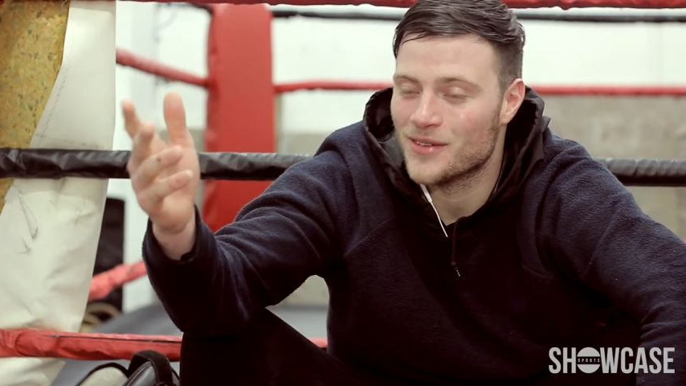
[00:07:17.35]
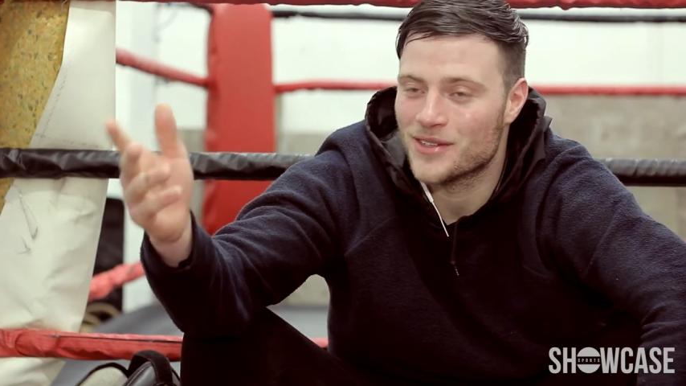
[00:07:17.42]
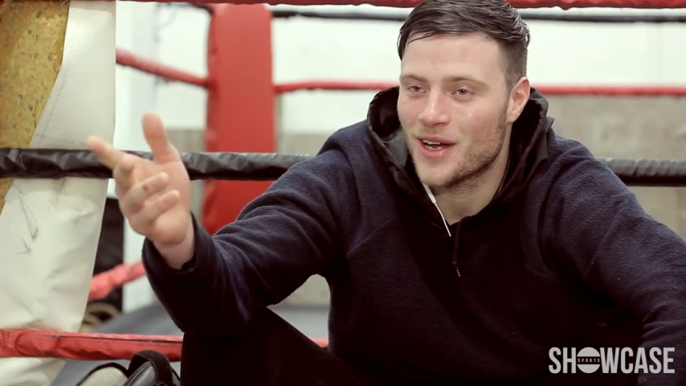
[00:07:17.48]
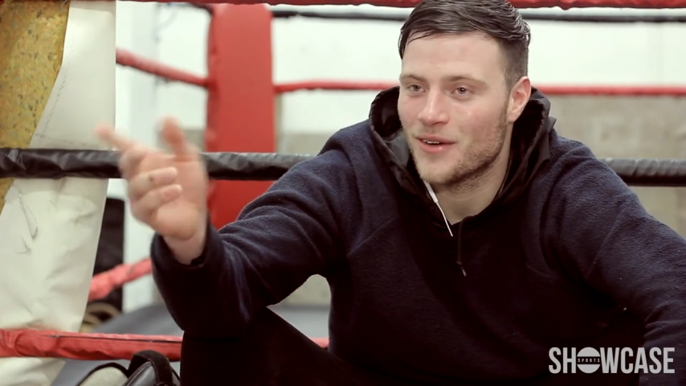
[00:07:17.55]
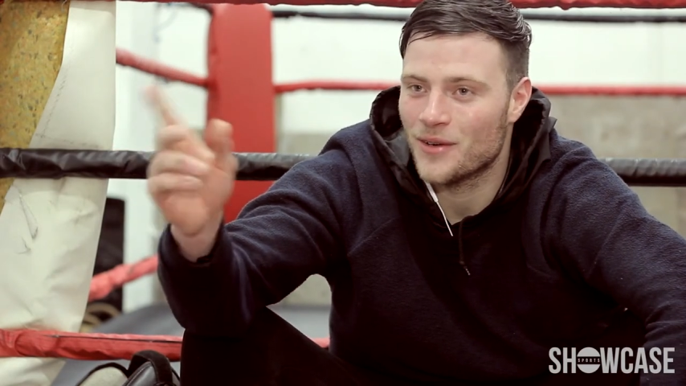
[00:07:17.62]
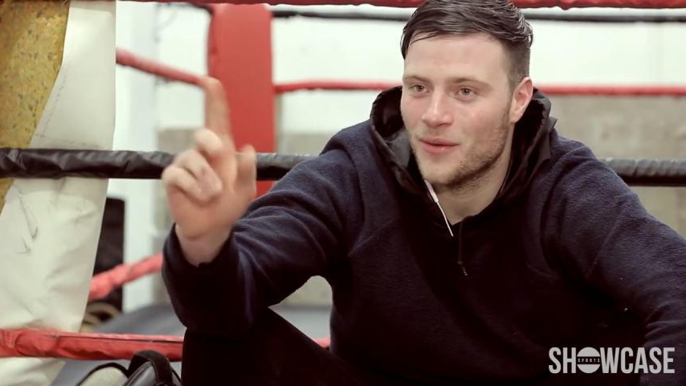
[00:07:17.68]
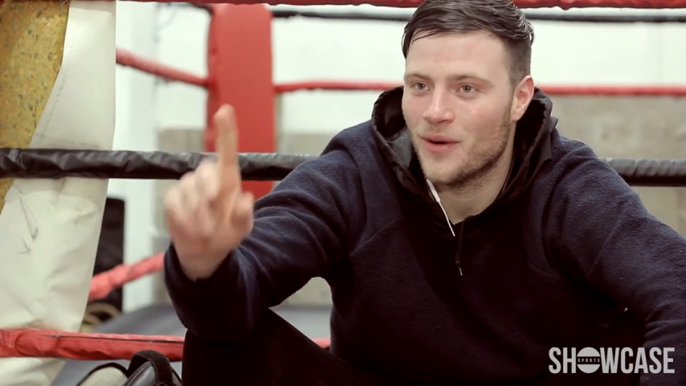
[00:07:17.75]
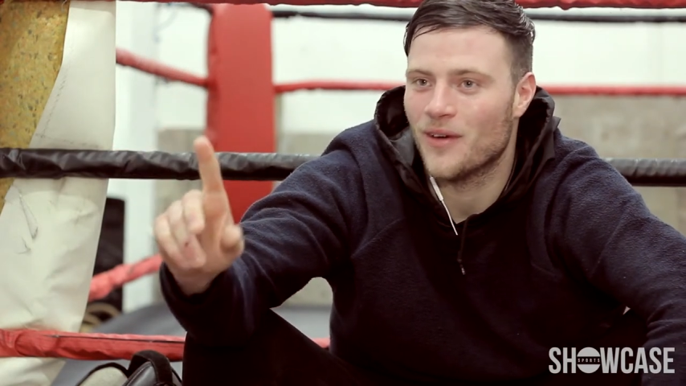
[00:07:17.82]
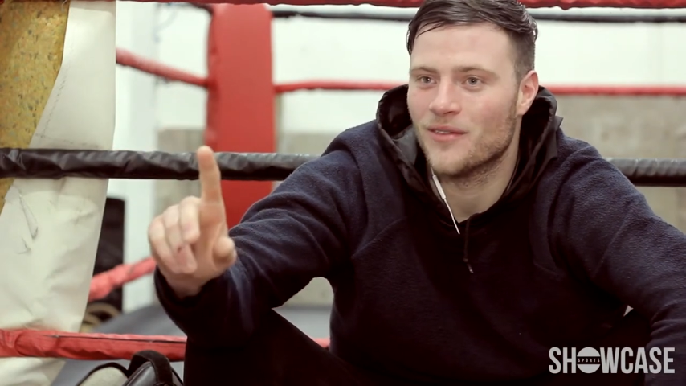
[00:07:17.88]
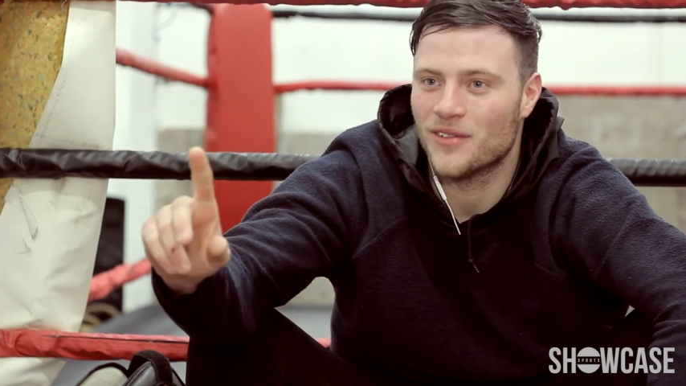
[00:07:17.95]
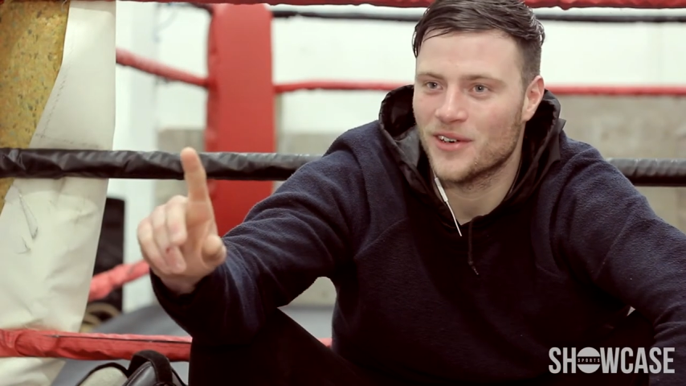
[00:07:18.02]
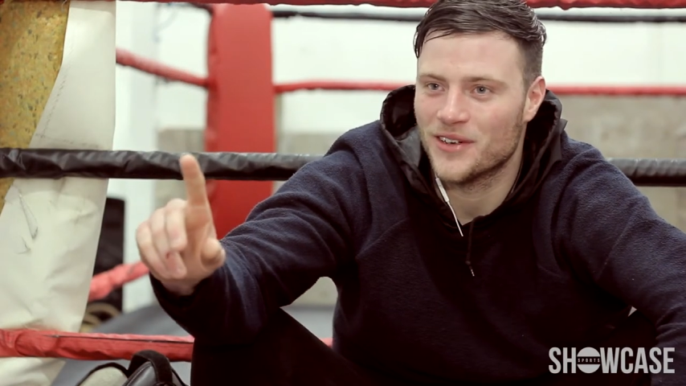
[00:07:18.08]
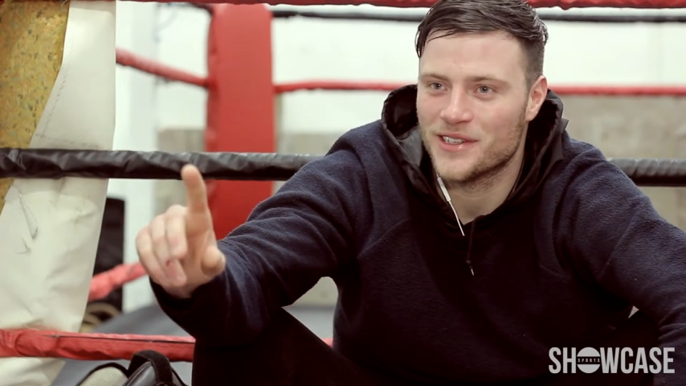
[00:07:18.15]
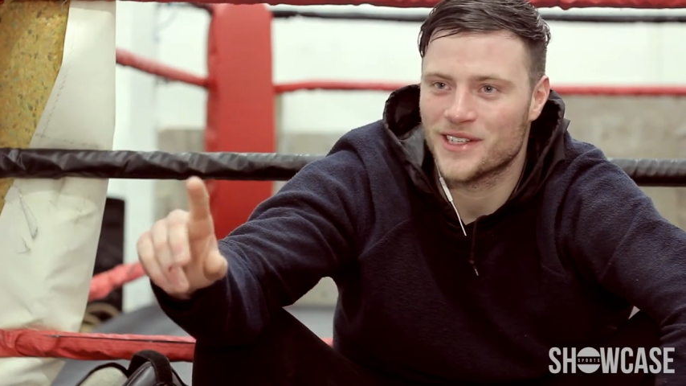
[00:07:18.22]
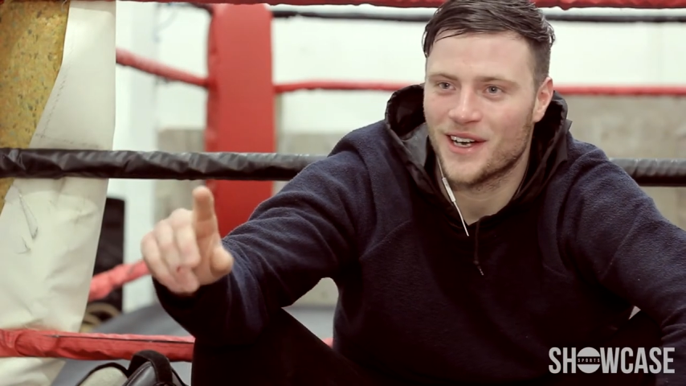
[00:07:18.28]
was only one
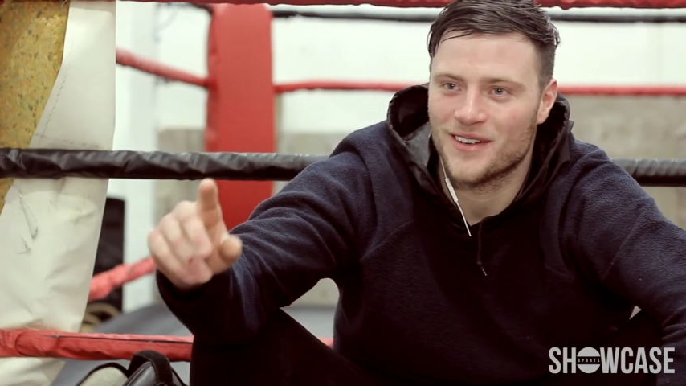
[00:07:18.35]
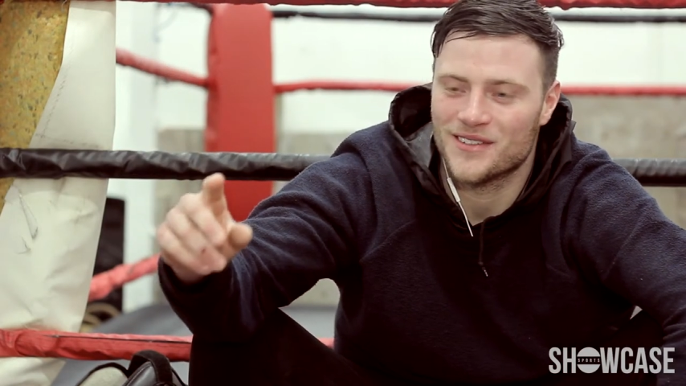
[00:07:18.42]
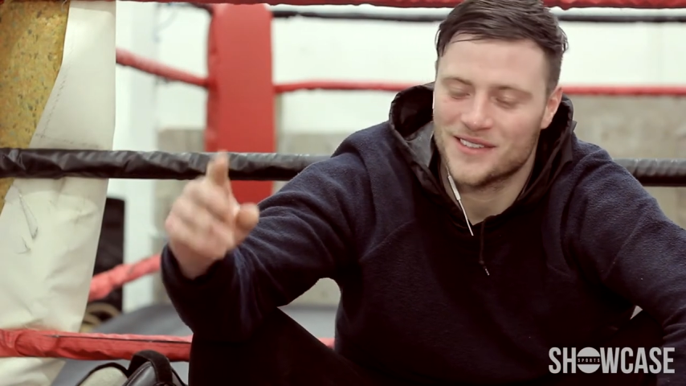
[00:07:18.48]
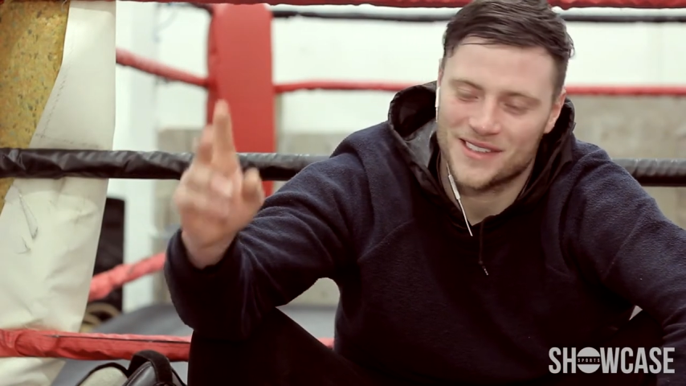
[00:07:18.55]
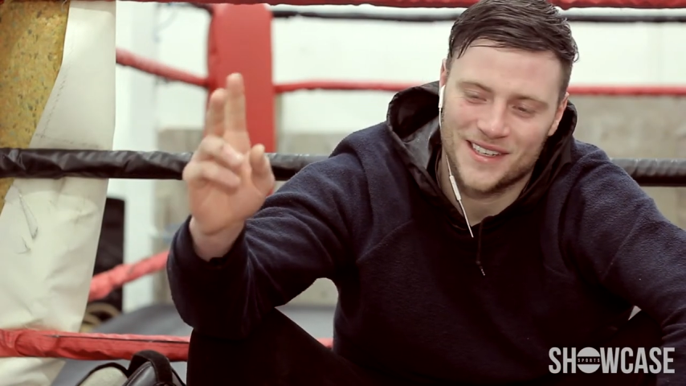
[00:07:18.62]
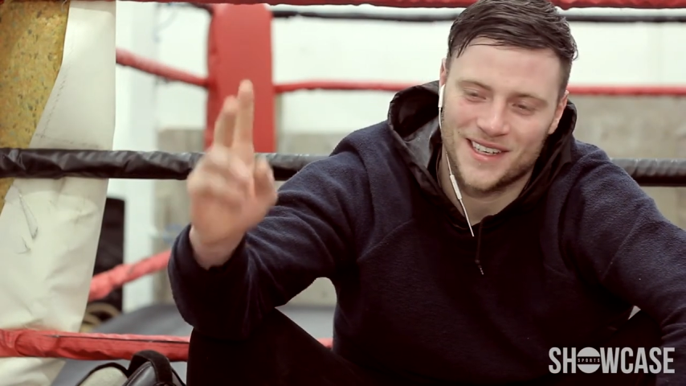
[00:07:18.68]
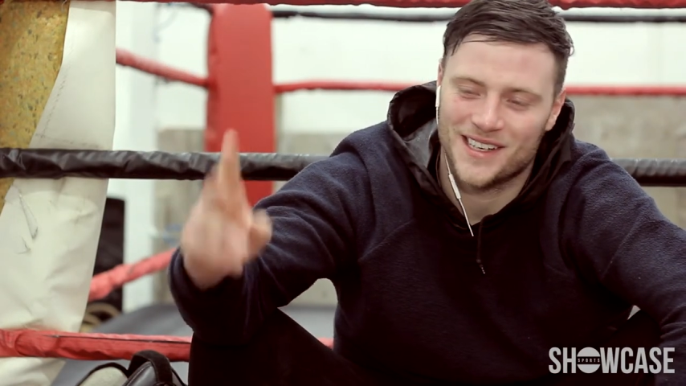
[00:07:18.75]
Roy Jones